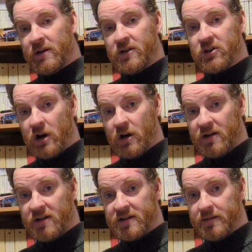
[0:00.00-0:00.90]
the
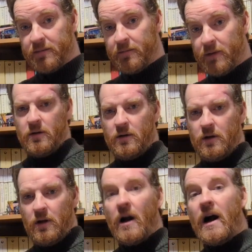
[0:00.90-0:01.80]
chart,
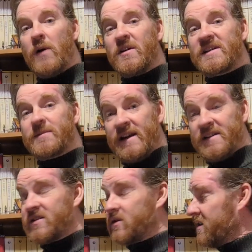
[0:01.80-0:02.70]
I would explain
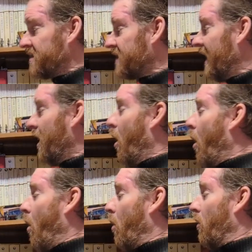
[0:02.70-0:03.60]
to students
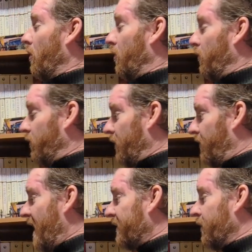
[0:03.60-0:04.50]
the
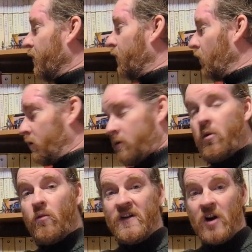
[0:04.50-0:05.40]
fact that the verb,
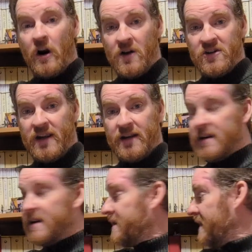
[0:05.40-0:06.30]
when
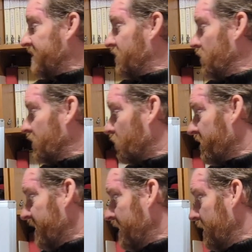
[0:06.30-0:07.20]
conjugated, needs to
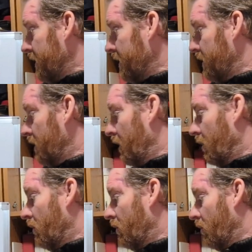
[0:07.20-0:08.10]
agree
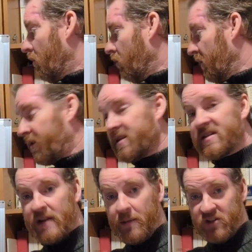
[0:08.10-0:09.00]
with the
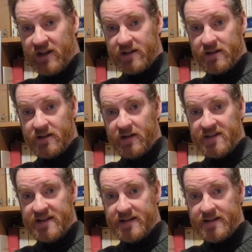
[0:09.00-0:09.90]
subject of the
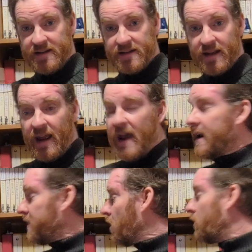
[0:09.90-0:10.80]
sentence.
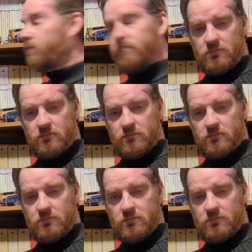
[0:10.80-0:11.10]
And I know